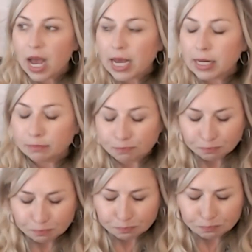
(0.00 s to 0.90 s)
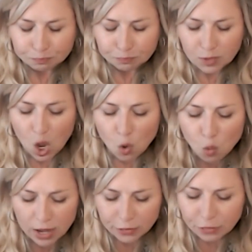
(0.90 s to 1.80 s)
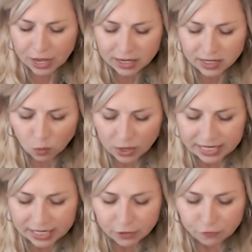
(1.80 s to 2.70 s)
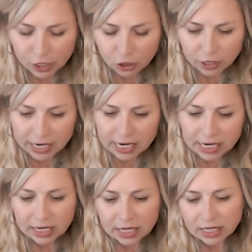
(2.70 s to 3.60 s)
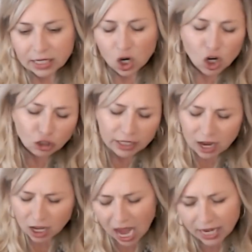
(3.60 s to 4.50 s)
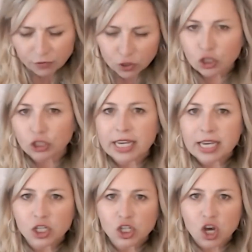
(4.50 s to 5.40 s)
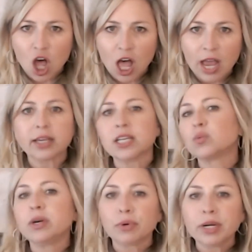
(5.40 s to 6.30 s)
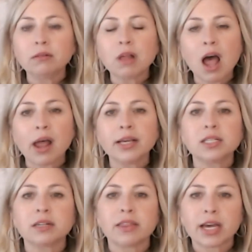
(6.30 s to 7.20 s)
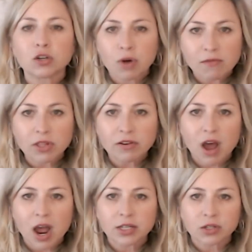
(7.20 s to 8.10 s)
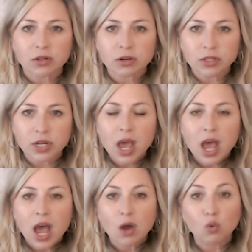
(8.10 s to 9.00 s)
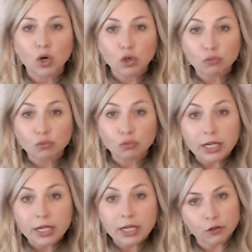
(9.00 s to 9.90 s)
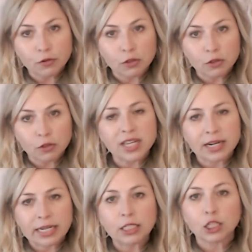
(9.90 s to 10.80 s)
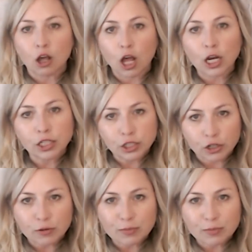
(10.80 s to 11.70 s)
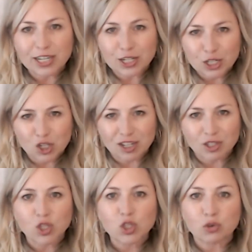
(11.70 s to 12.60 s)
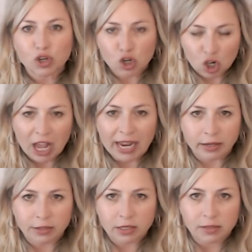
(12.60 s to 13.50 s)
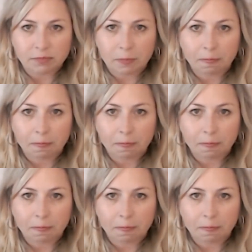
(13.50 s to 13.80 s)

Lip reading: One of the things that we did very early, kind of early-ish on, is we realized that travel advisors were really fearful of sending long terms and conditions to their clients.